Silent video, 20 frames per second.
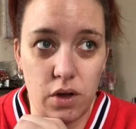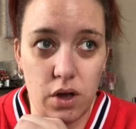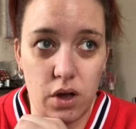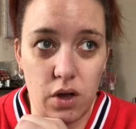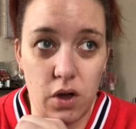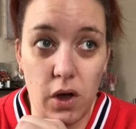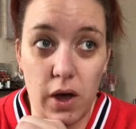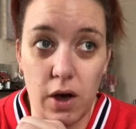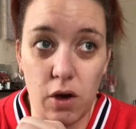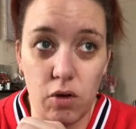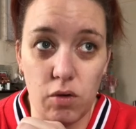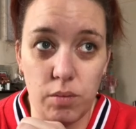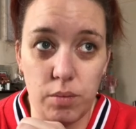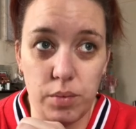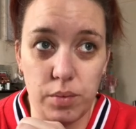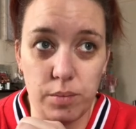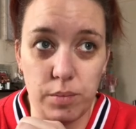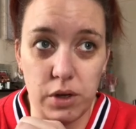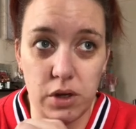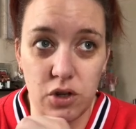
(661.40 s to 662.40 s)
her help
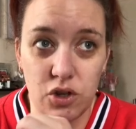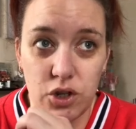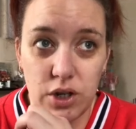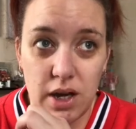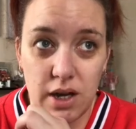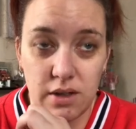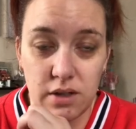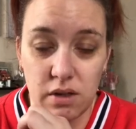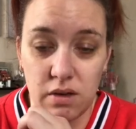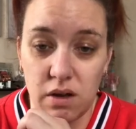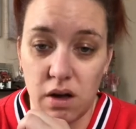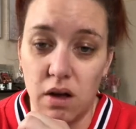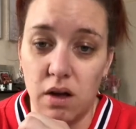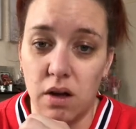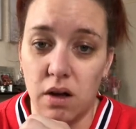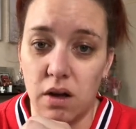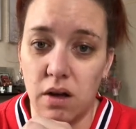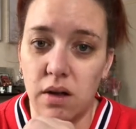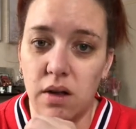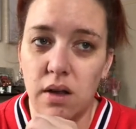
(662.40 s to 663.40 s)
because she has a
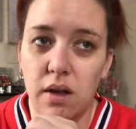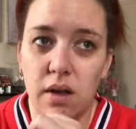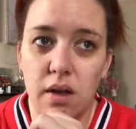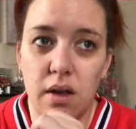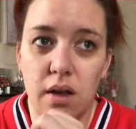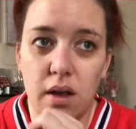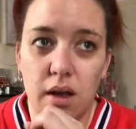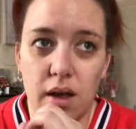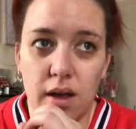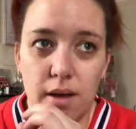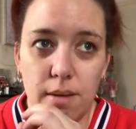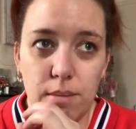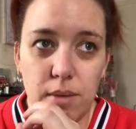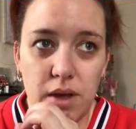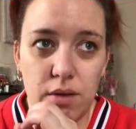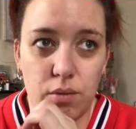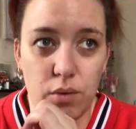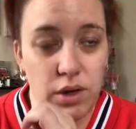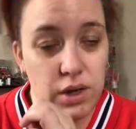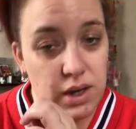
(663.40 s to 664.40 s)
car,
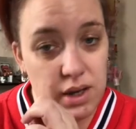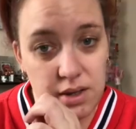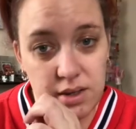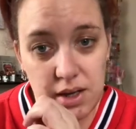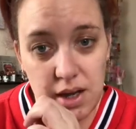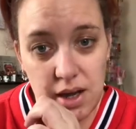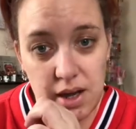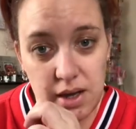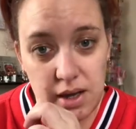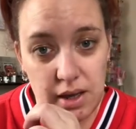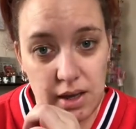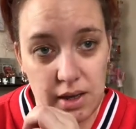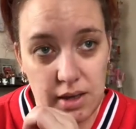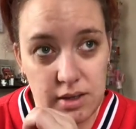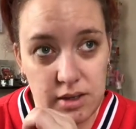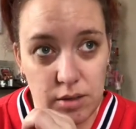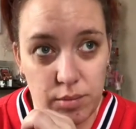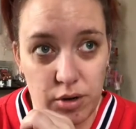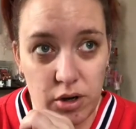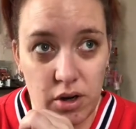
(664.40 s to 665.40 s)
if we need any
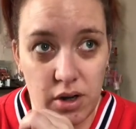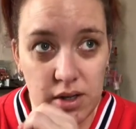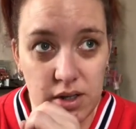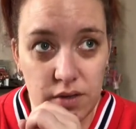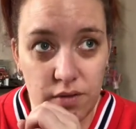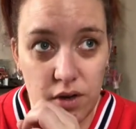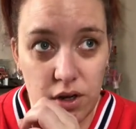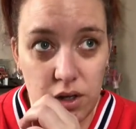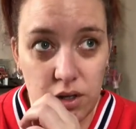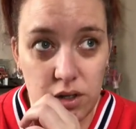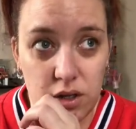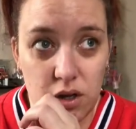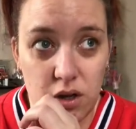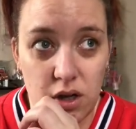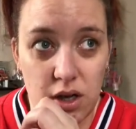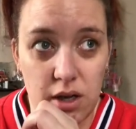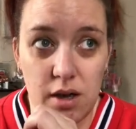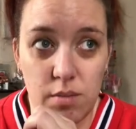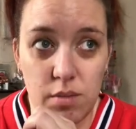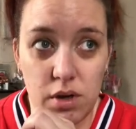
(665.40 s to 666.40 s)
supplies of any
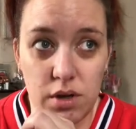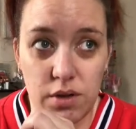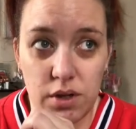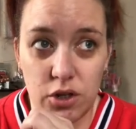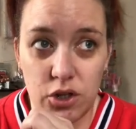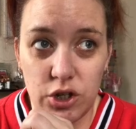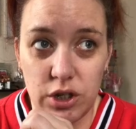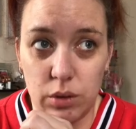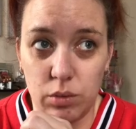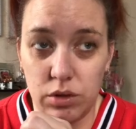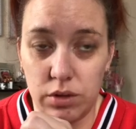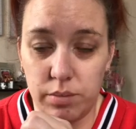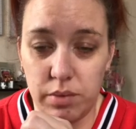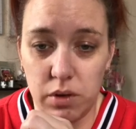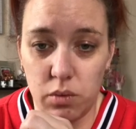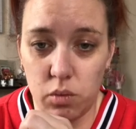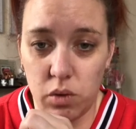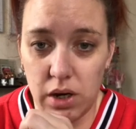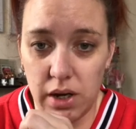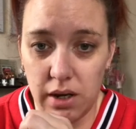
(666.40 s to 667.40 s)
type, and that she would be
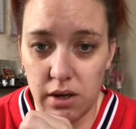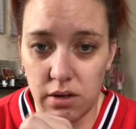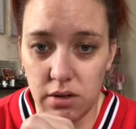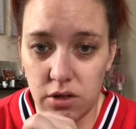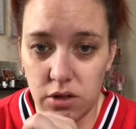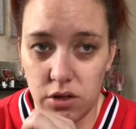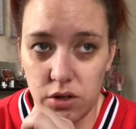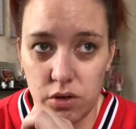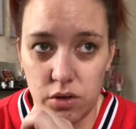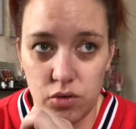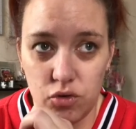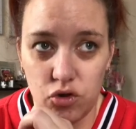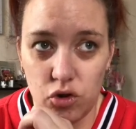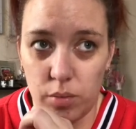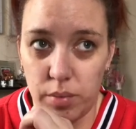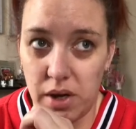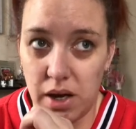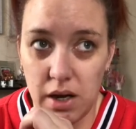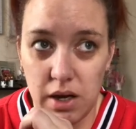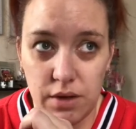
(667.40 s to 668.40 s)
willing to
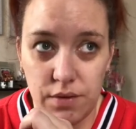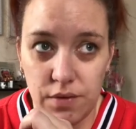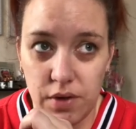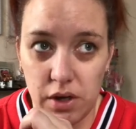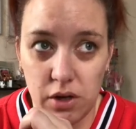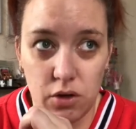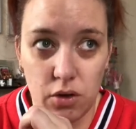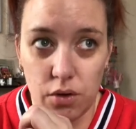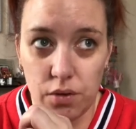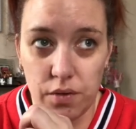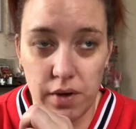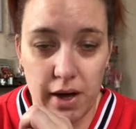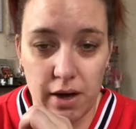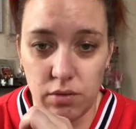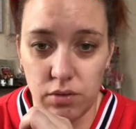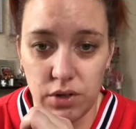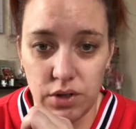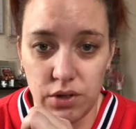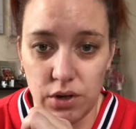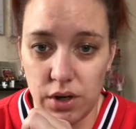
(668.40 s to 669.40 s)
drop anything off
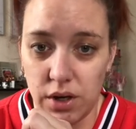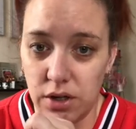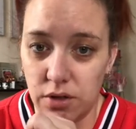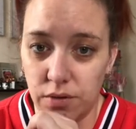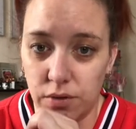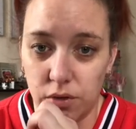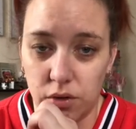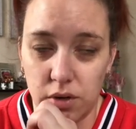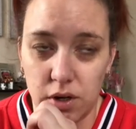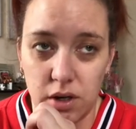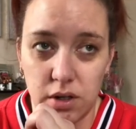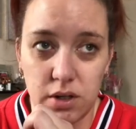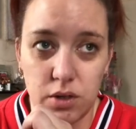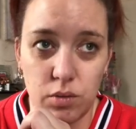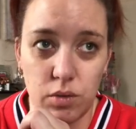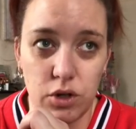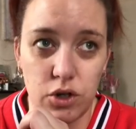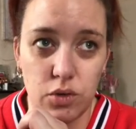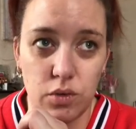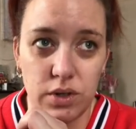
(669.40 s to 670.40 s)
outside for us,
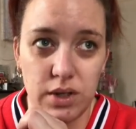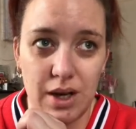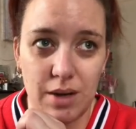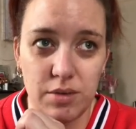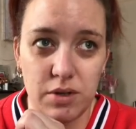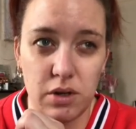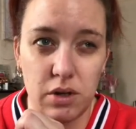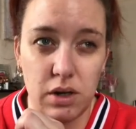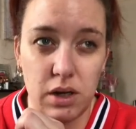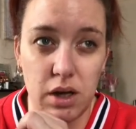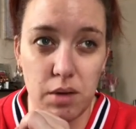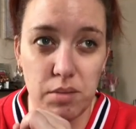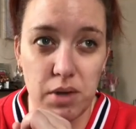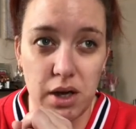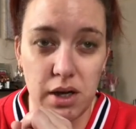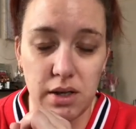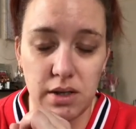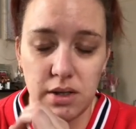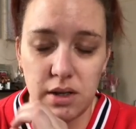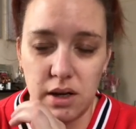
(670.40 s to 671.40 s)
which was absolutely
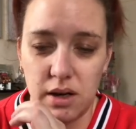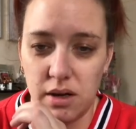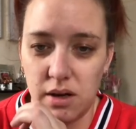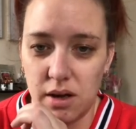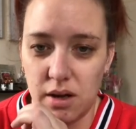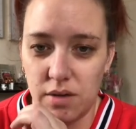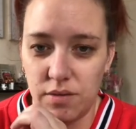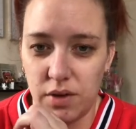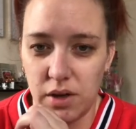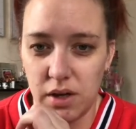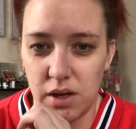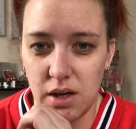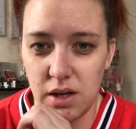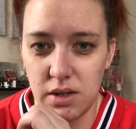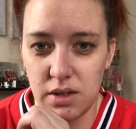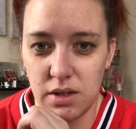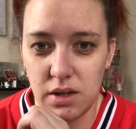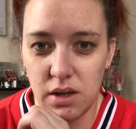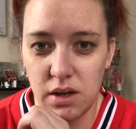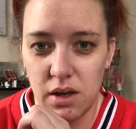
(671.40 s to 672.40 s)
amazing. I think it's